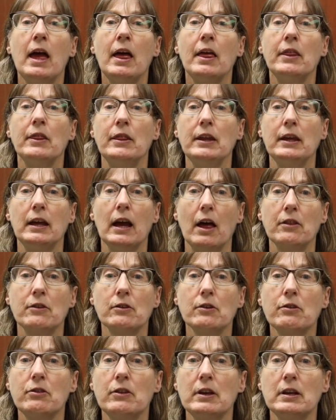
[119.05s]
The
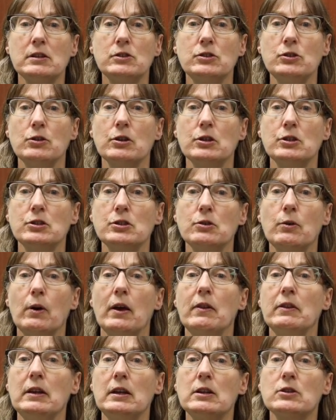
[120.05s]
other things you can do,
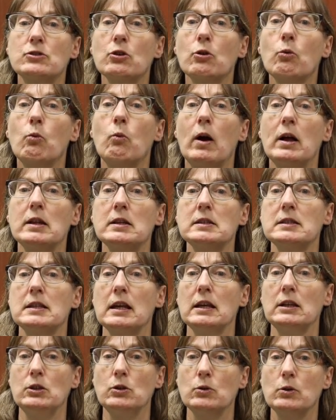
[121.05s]
and these are ones
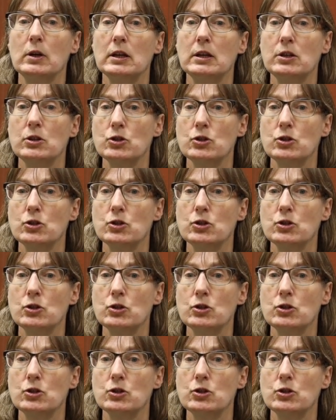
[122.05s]
that you can